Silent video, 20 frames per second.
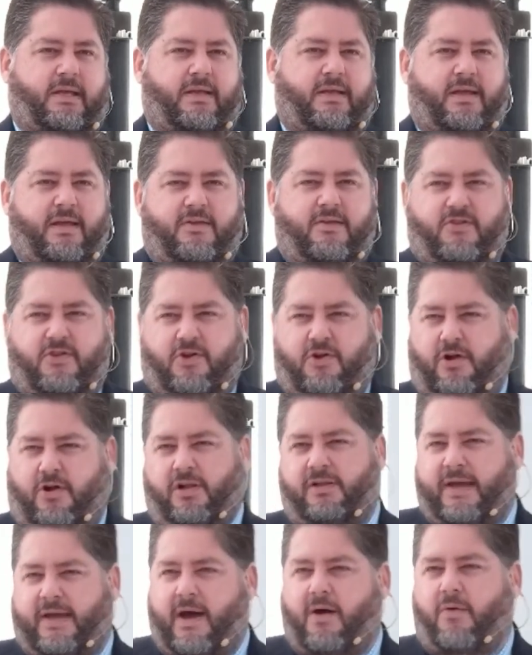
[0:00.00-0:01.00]
His
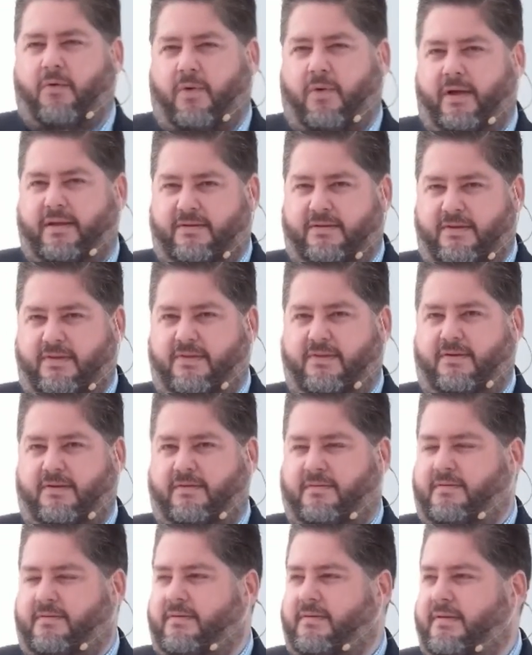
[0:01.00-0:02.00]
called out ones.
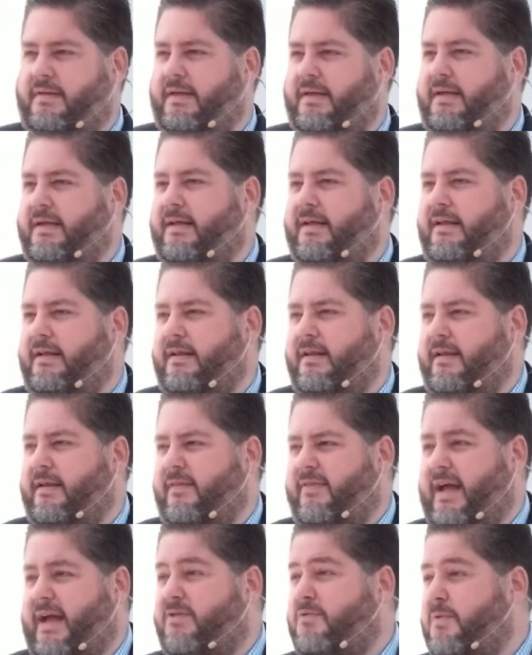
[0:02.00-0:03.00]

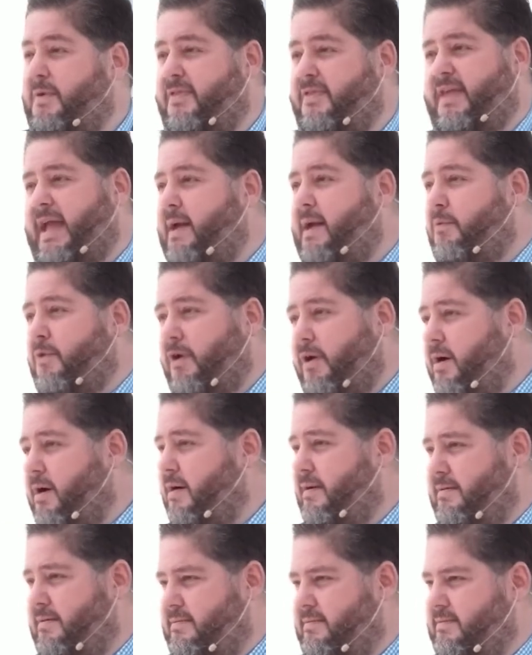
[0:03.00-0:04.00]
That's what they
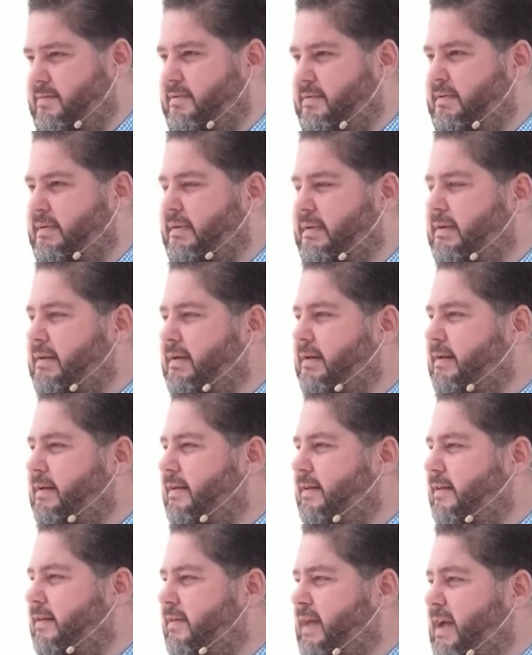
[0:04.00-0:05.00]
were.
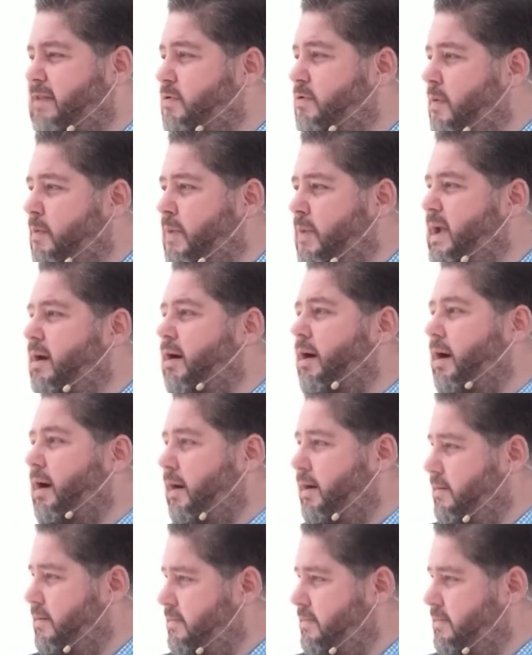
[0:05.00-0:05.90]
That's what we are.